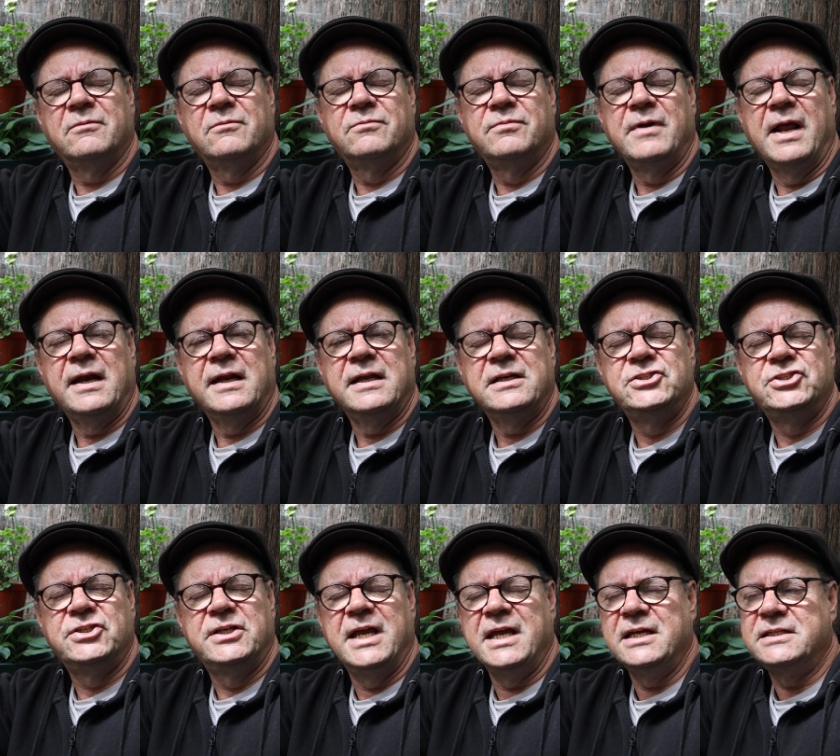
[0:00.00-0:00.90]

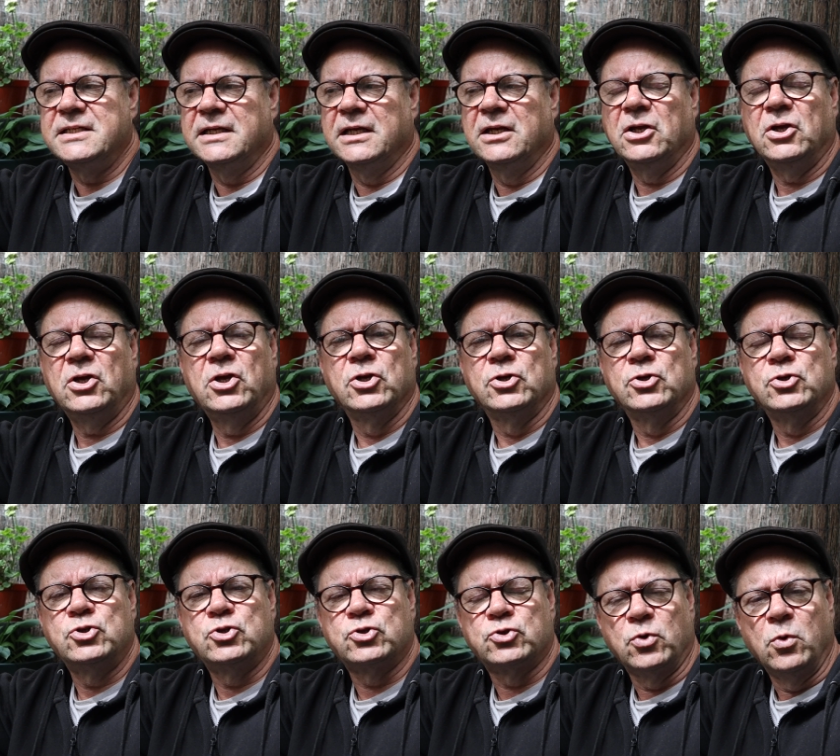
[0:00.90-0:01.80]
relegating
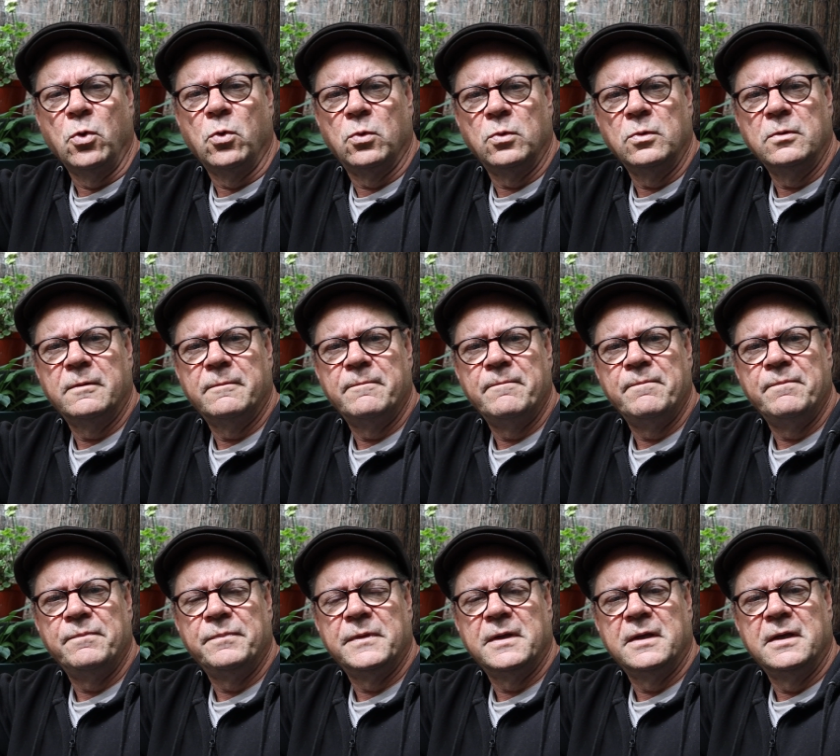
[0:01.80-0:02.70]
control
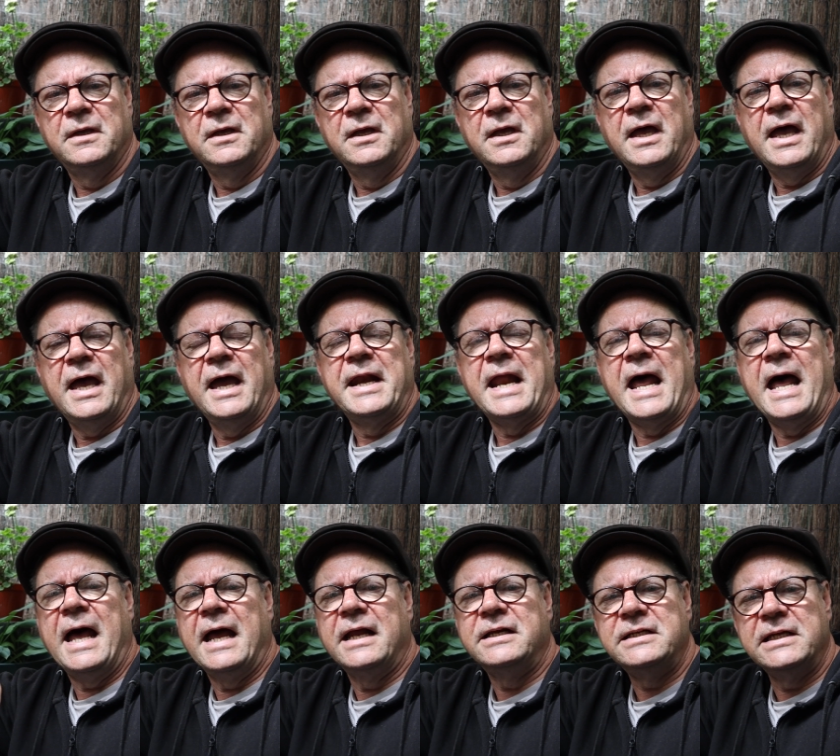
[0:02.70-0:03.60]
and
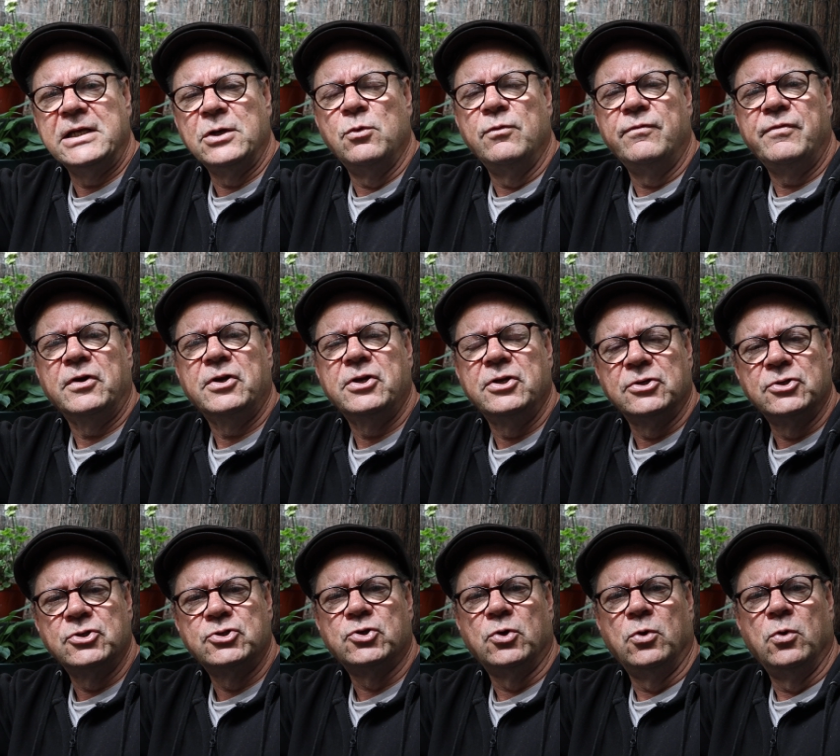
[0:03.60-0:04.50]
handing over
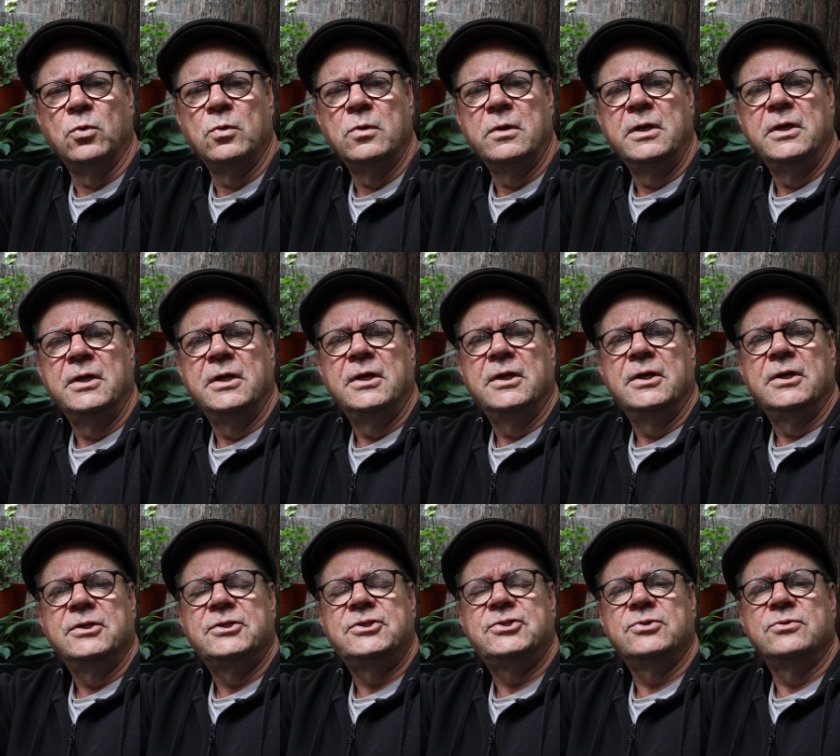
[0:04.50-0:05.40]
control
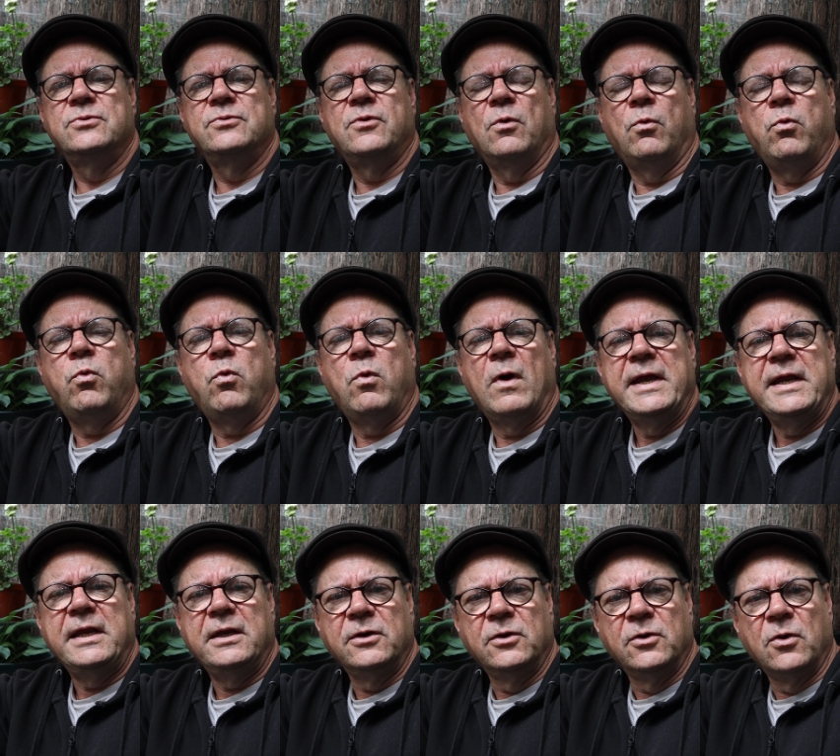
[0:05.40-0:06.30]
to the
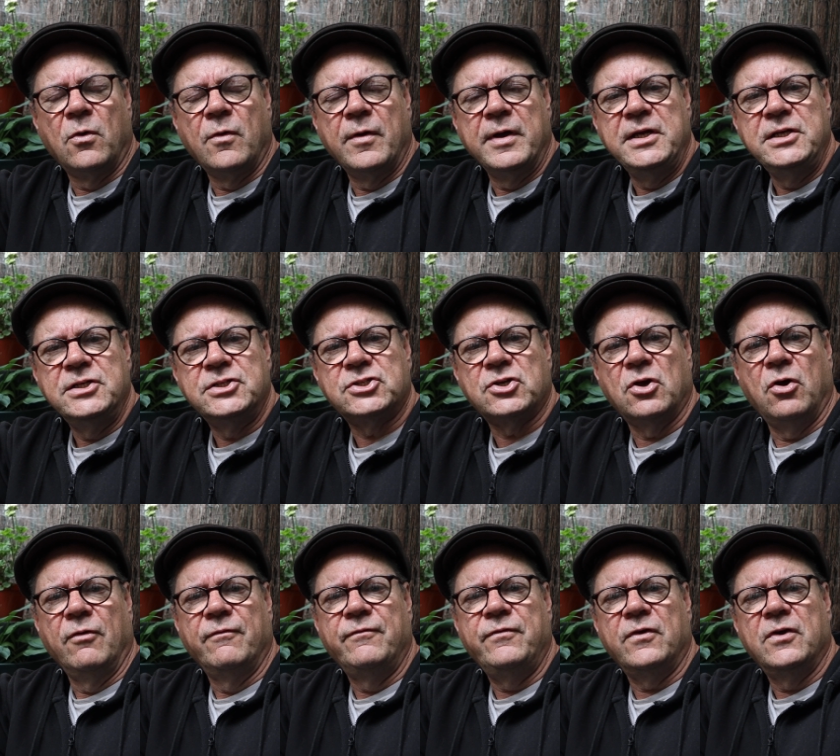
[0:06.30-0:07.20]
white noise
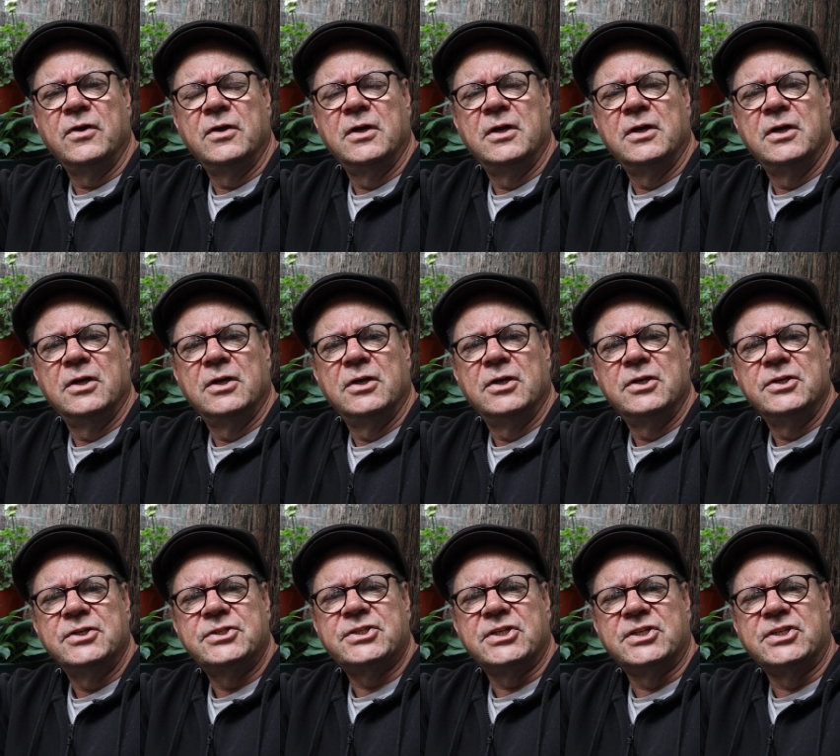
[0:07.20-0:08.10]
of
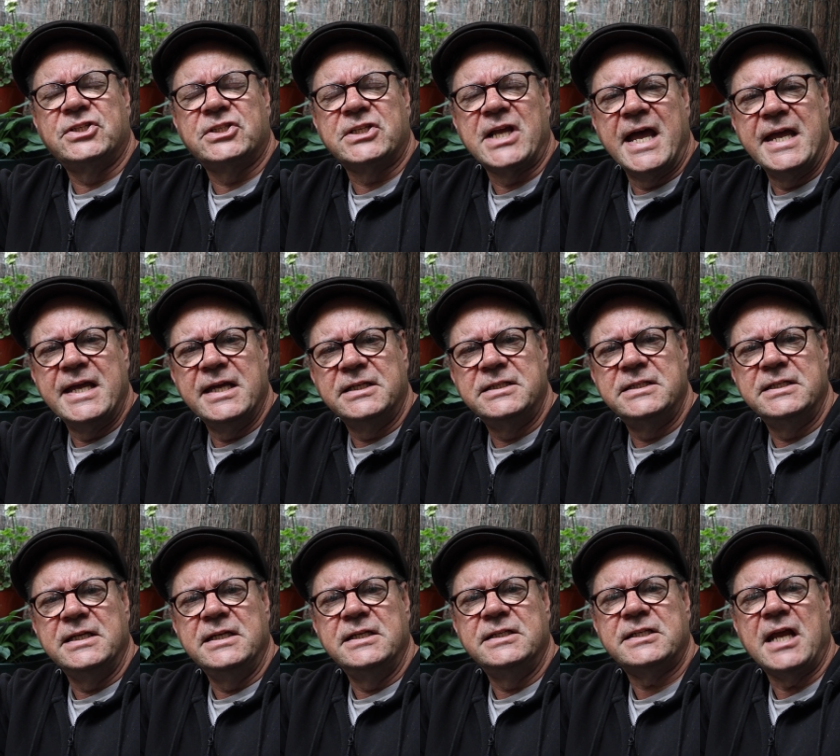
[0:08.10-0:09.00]

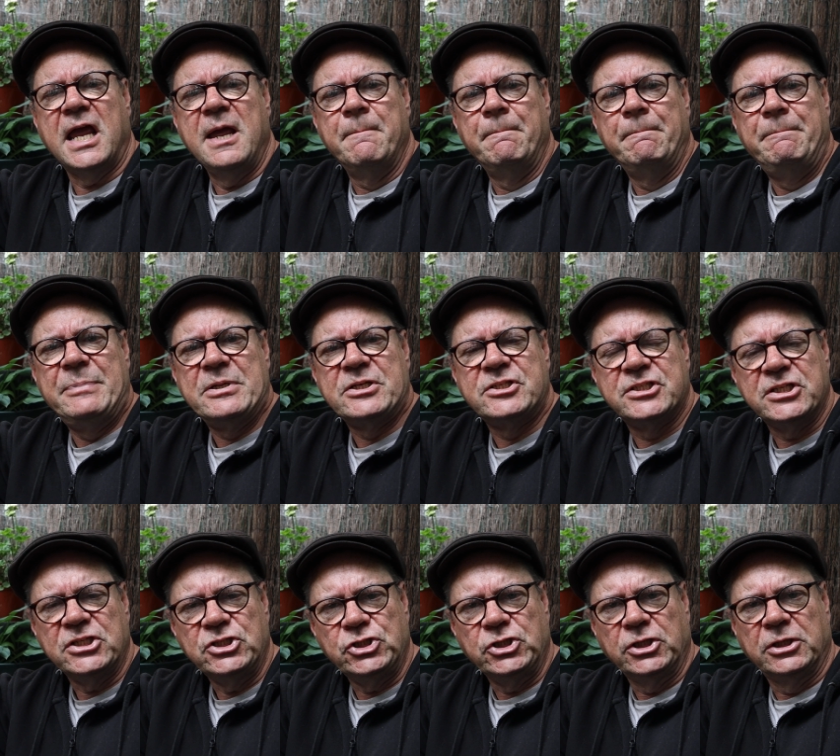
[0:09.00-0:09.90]
society's
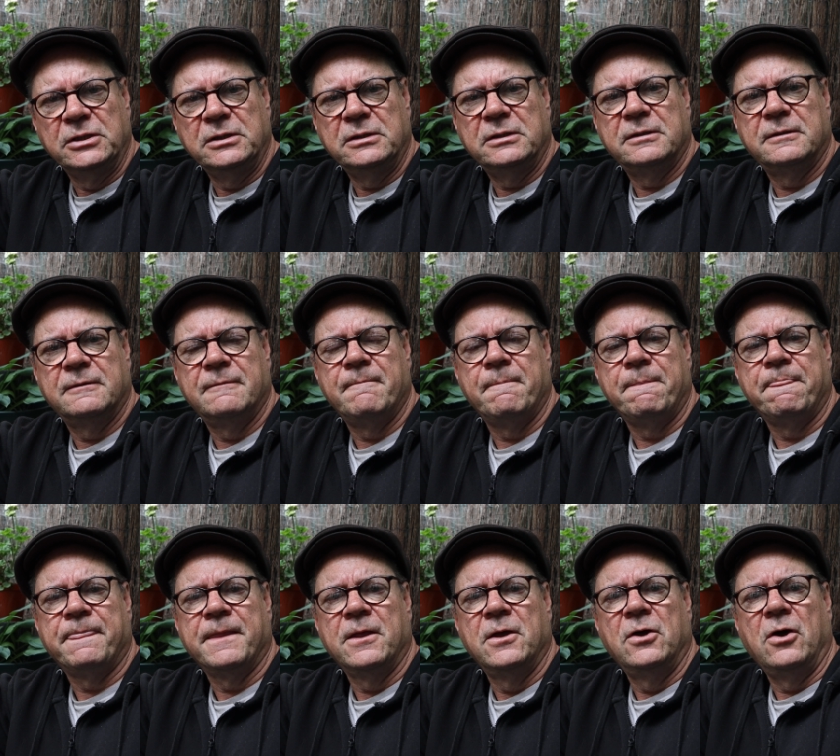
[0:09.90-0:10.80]
imposition
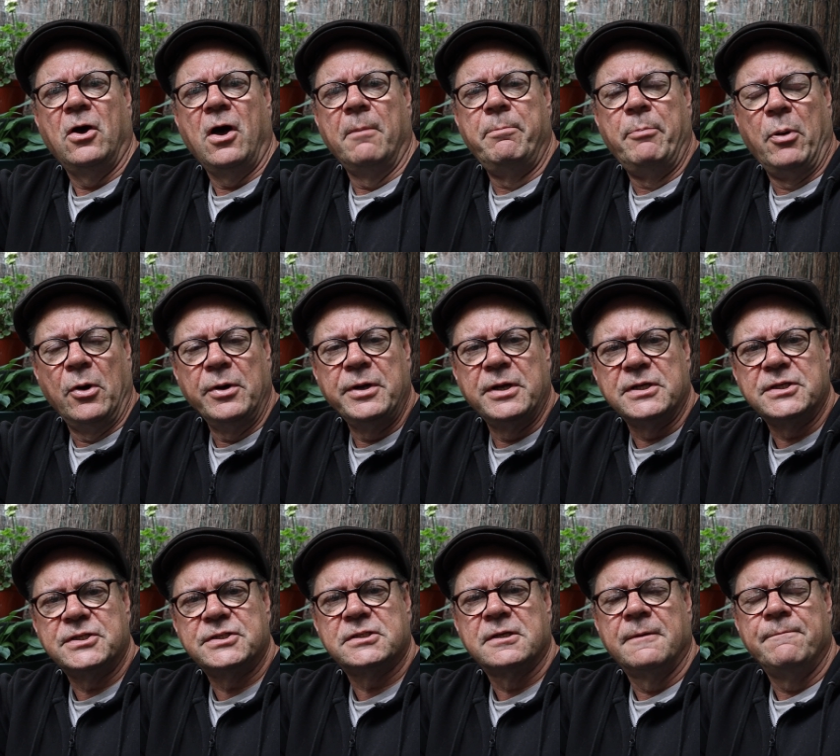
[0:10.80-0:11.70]
upon
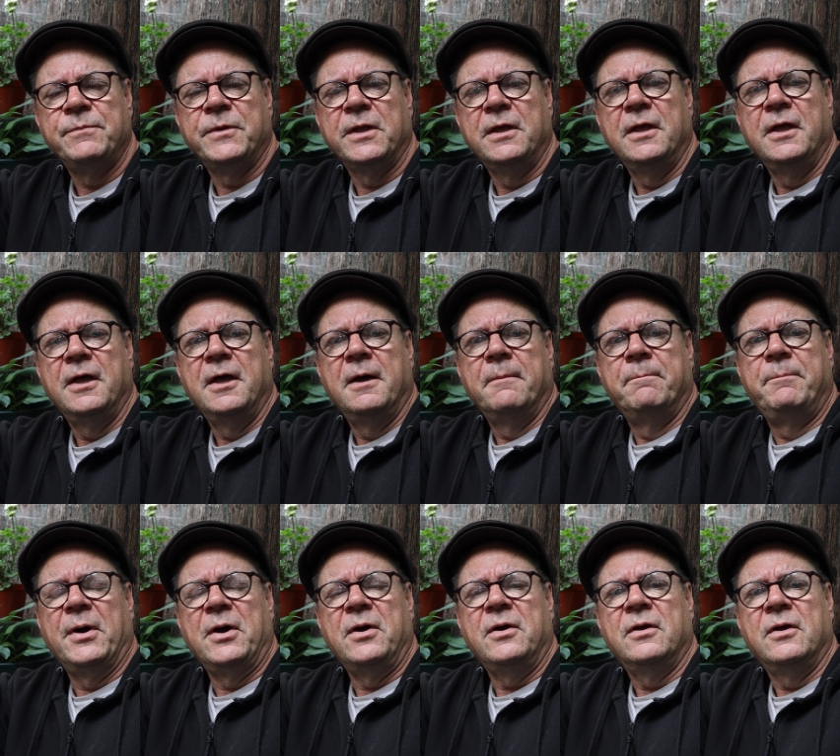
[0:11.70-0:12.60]
us,
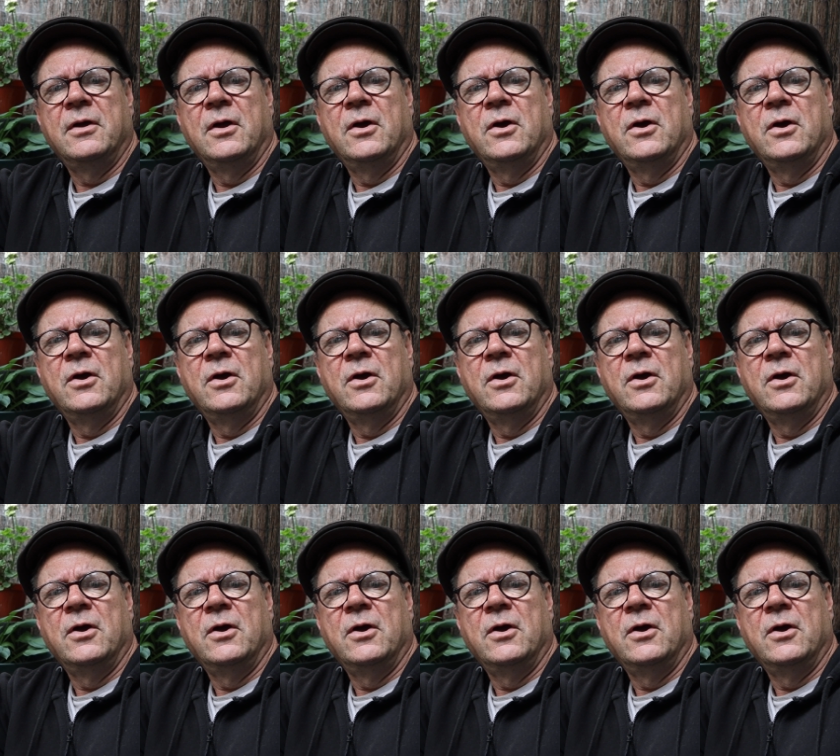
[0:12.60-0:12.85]
but